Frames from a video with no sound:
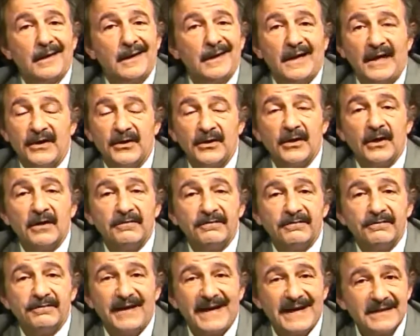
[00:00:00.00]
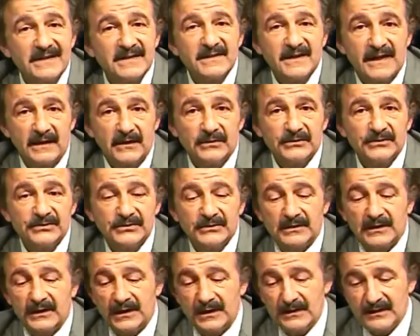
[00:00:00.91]
enough fat cells
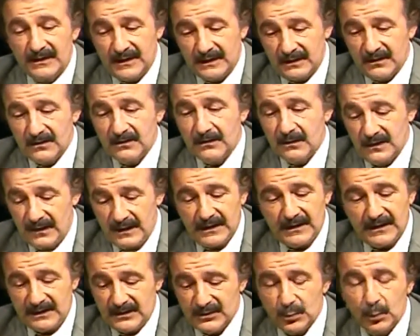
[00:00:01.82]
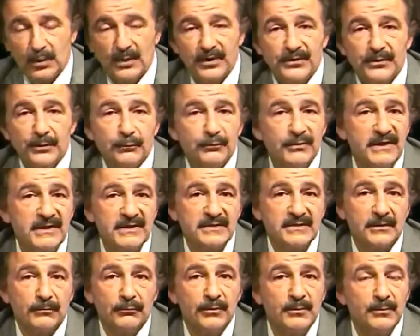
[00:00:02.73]
that it's worth the risk
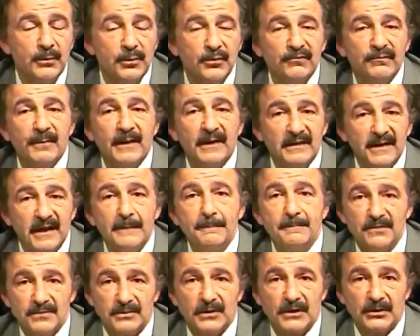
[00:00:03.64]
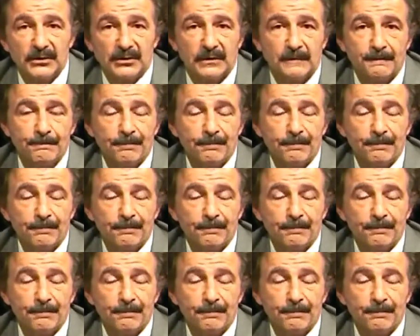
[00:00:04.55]
to remove by liposuction.